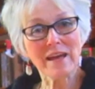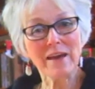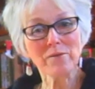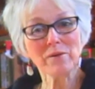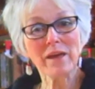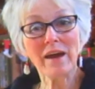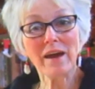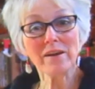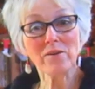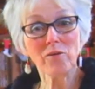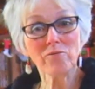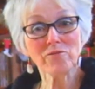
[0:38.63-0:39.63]
and we
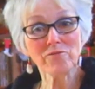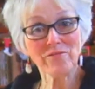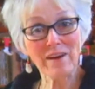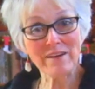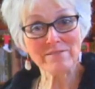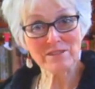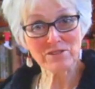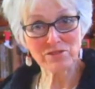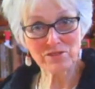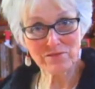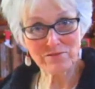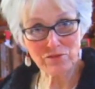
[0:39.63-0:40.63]
had over five
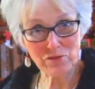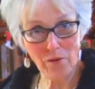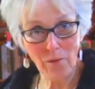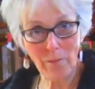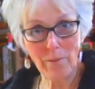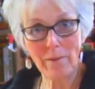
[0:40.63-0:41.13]
inches of snow.